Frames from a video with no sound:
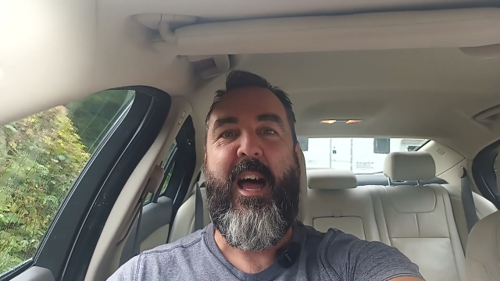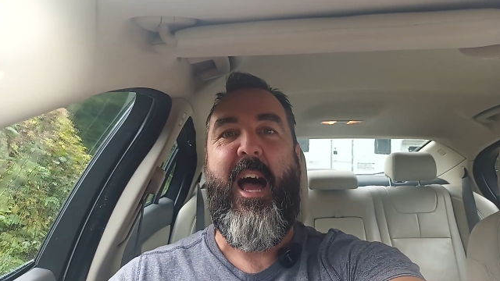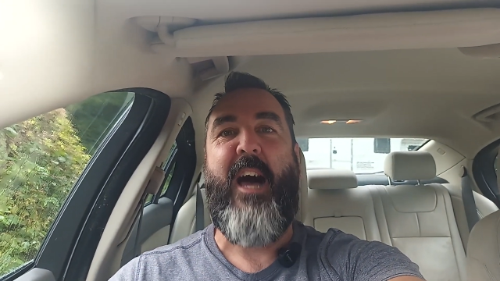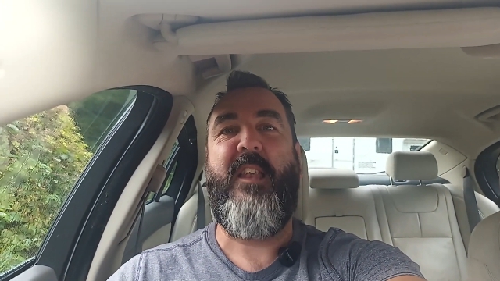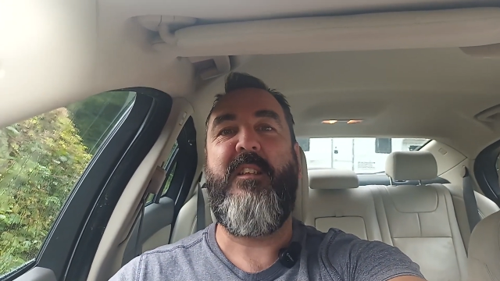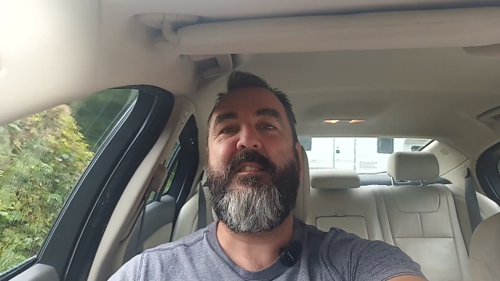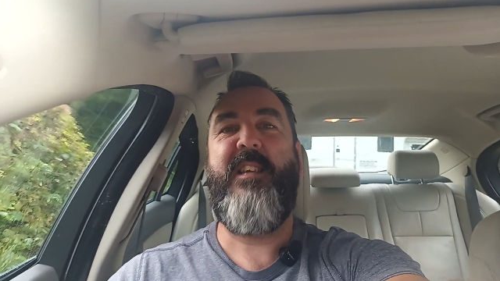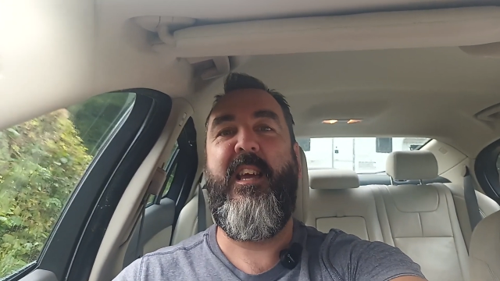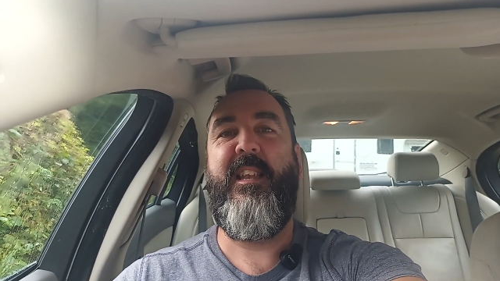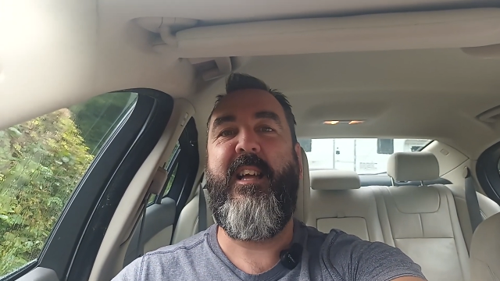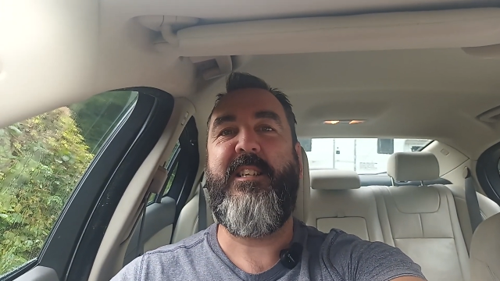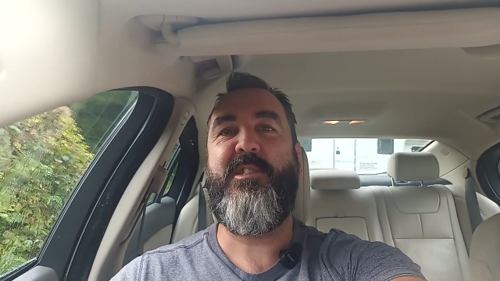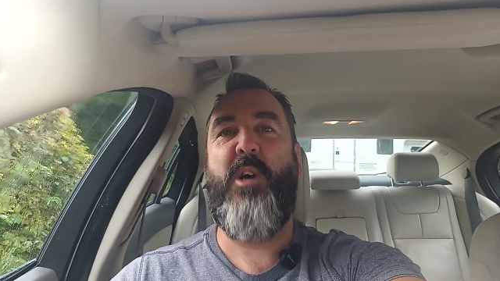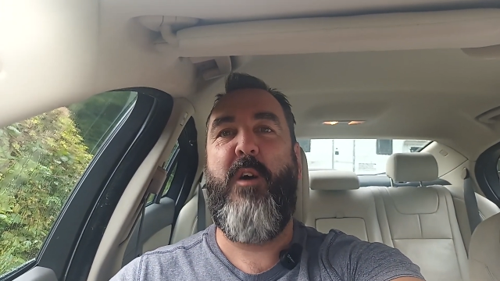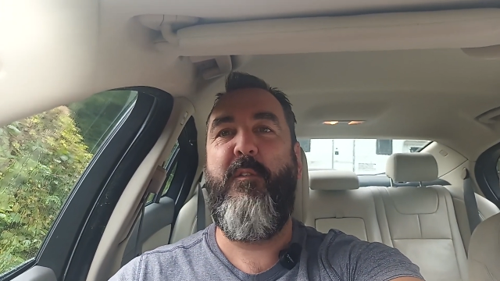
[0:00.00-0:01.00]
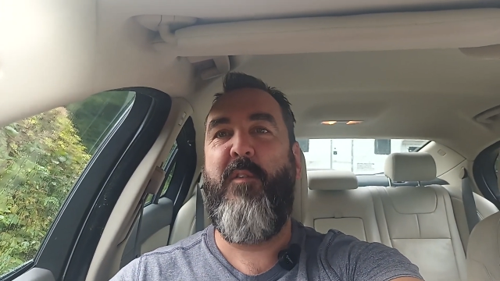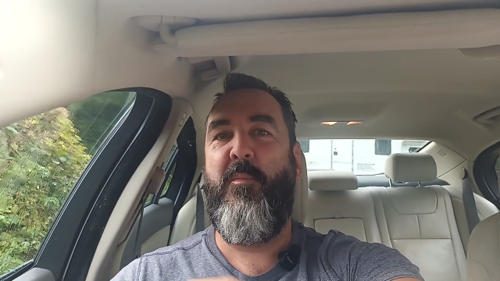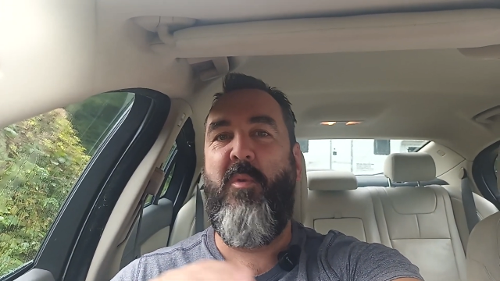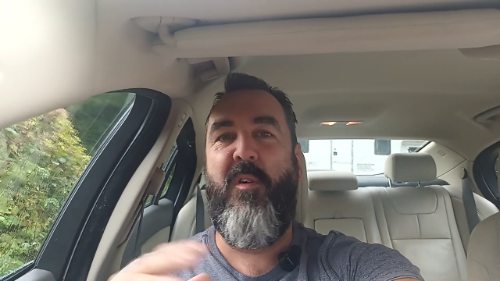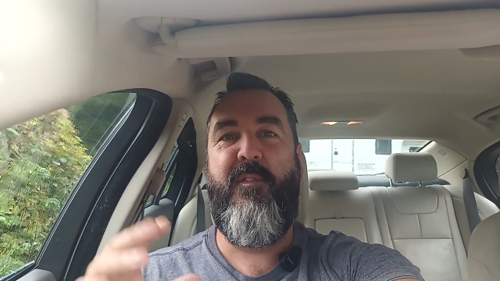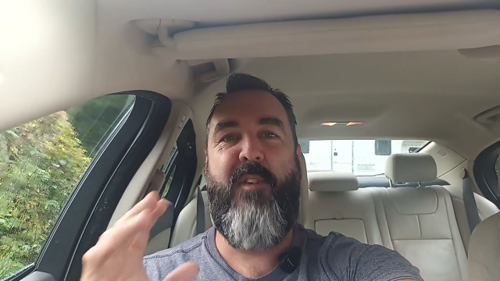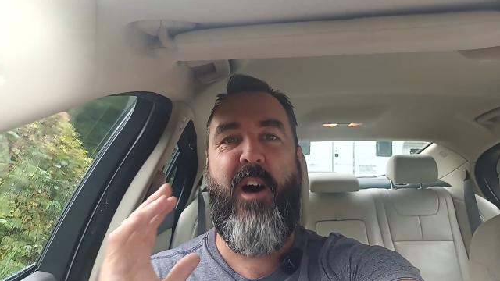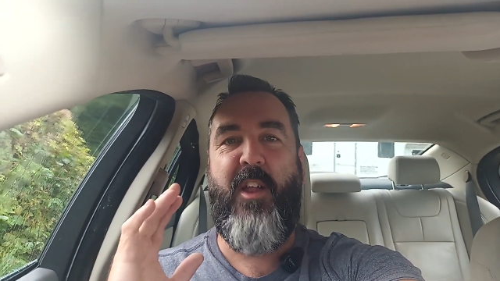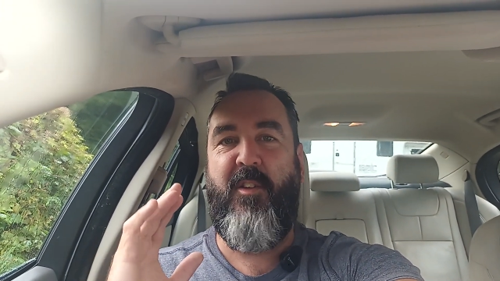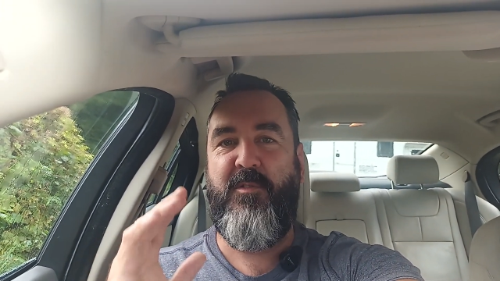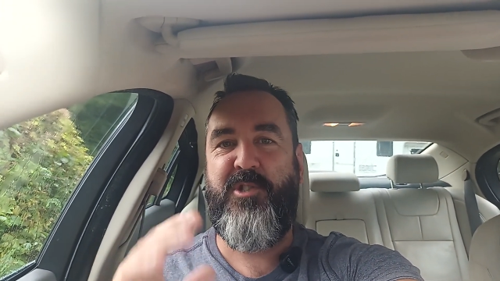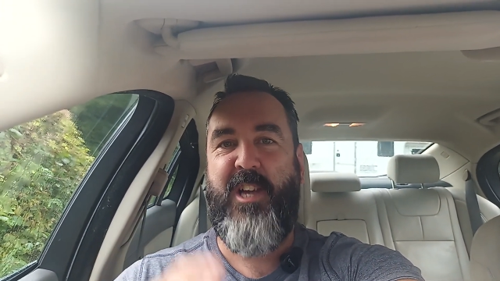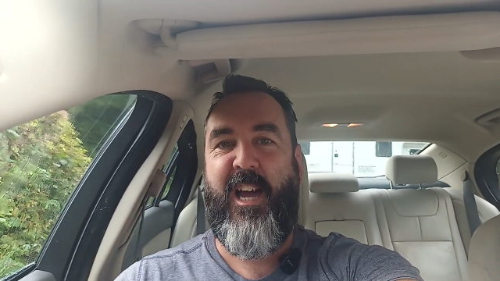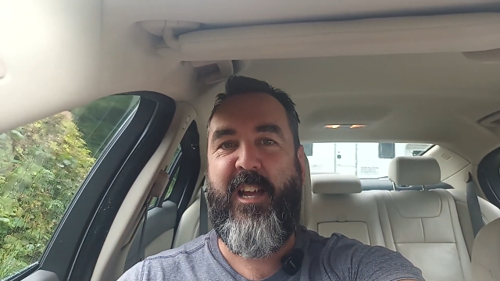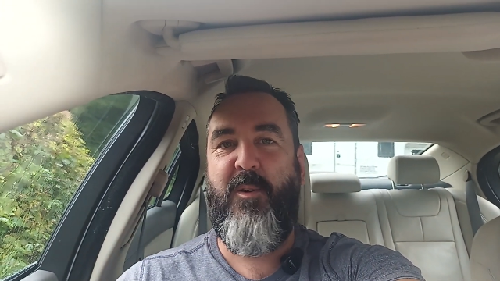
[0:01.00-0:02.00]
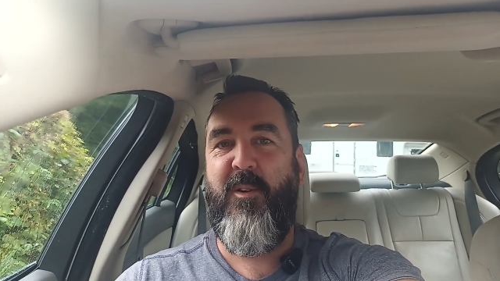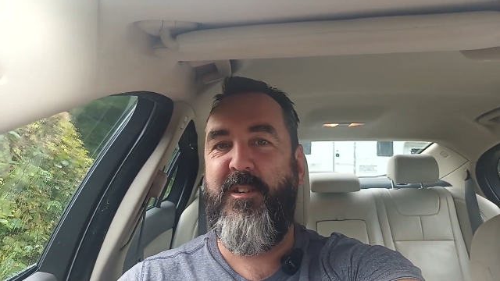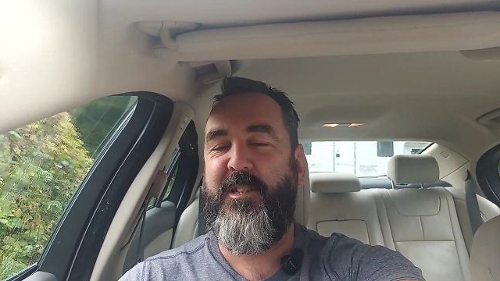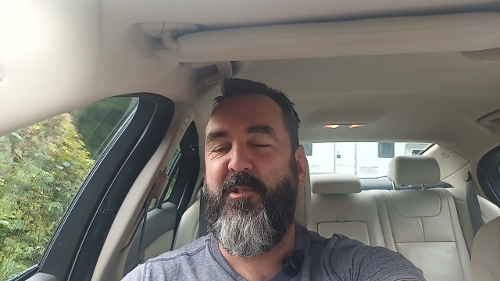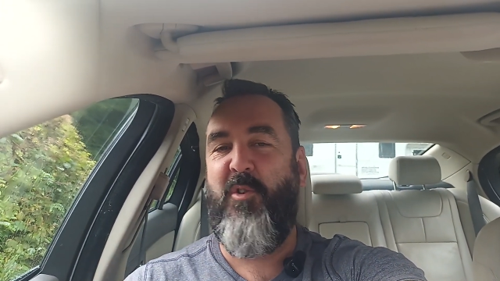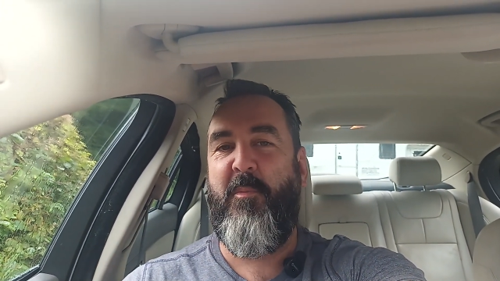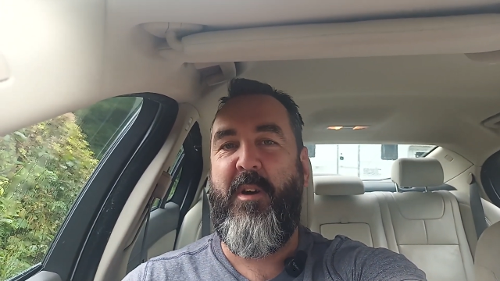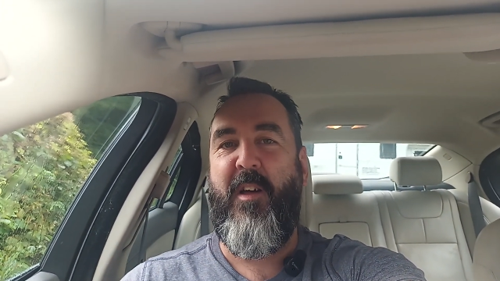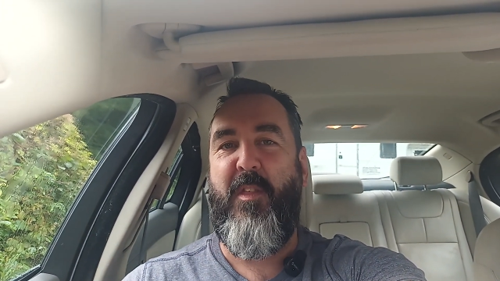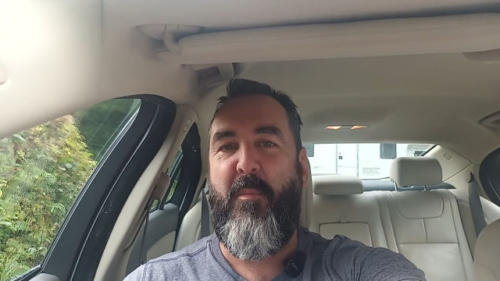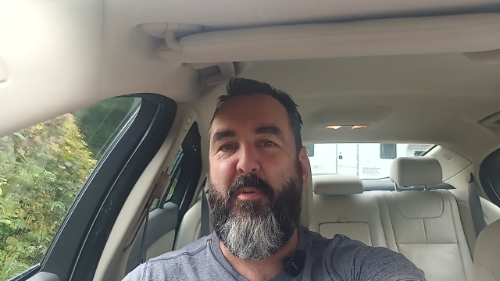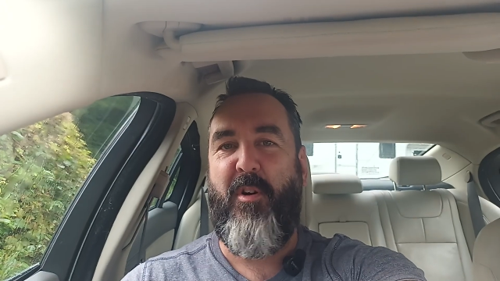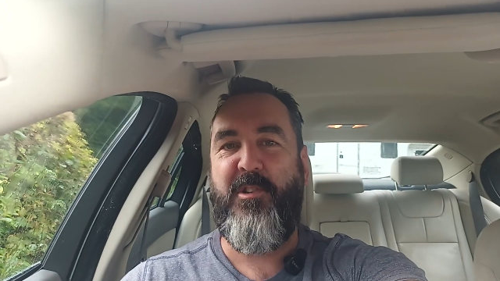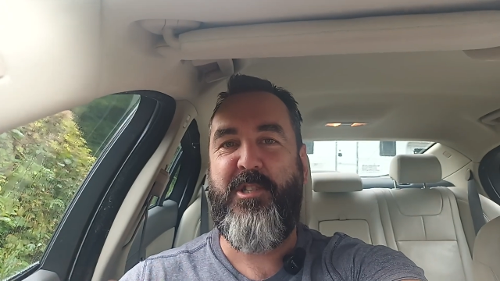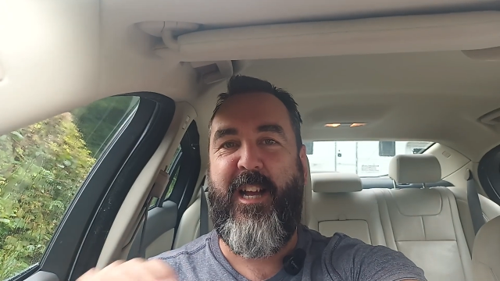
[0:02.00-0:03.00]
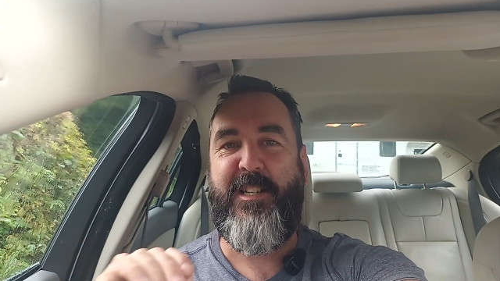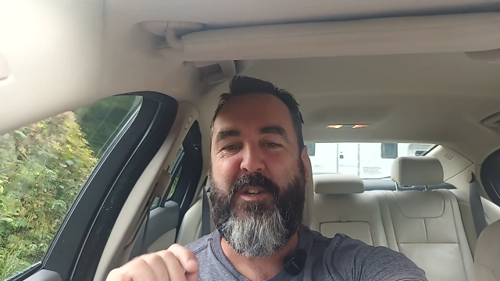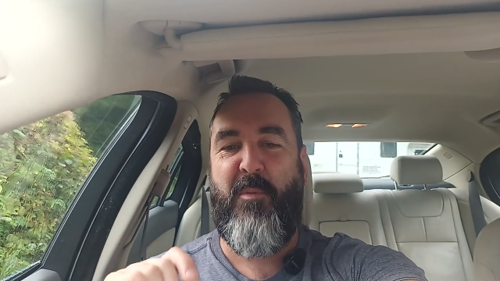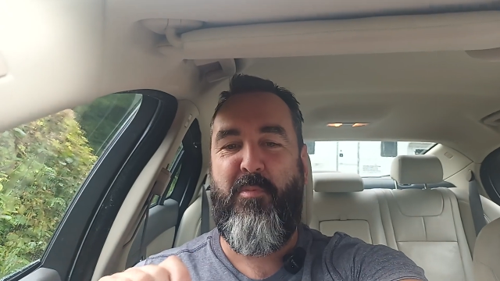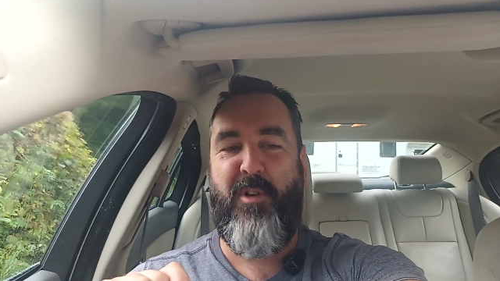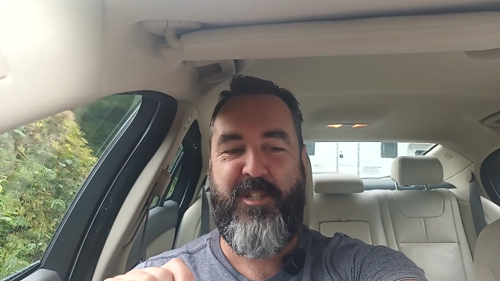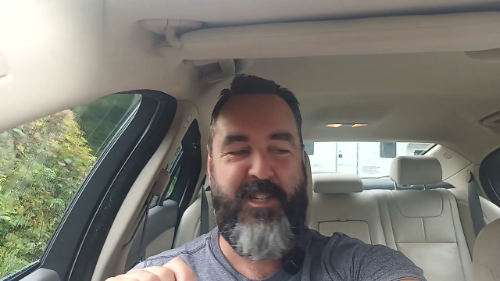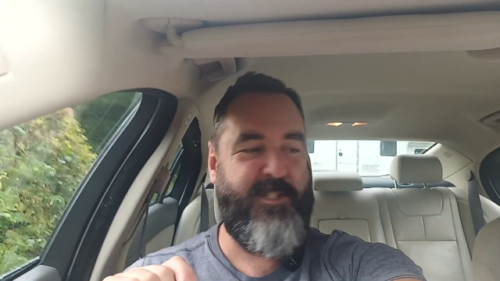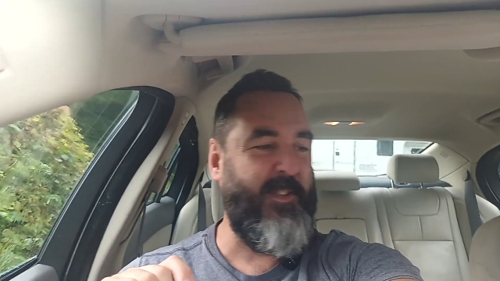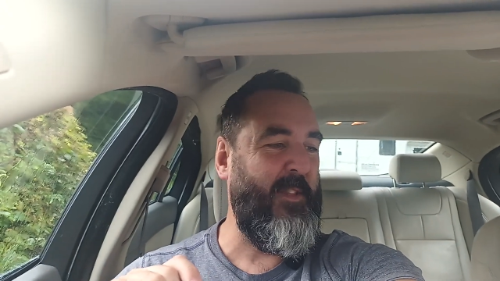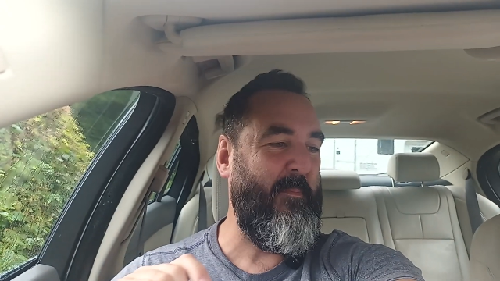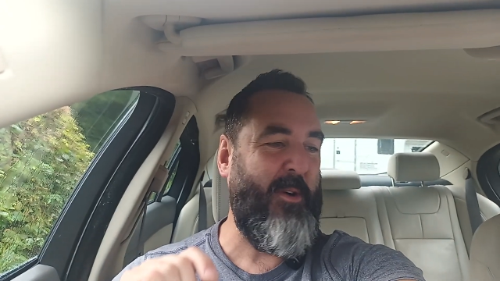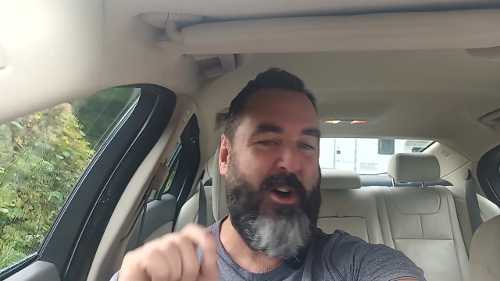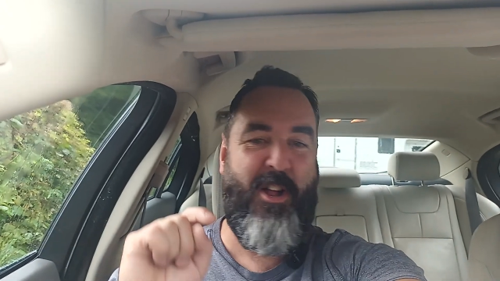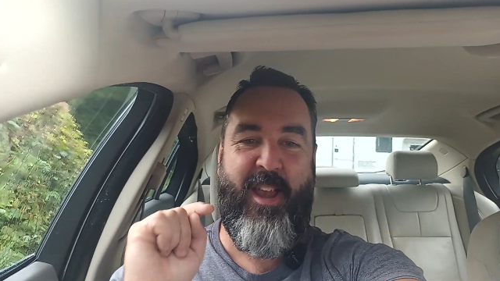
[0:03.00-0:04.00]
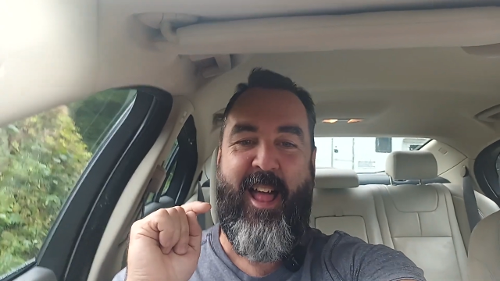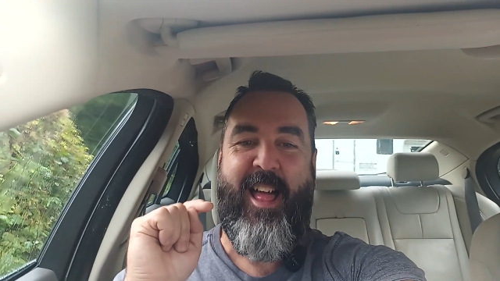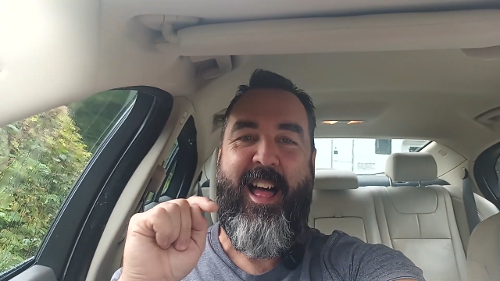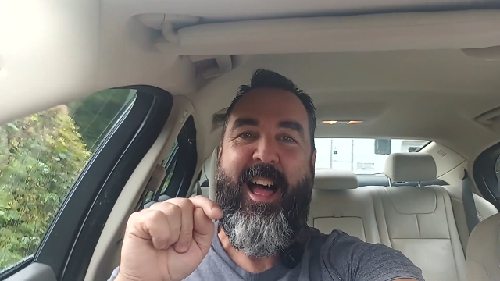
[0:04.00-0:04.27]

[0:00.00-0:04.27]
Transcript: And I'll see you next time for more fun on Jaguars and all my other projects on Projects in the Barn.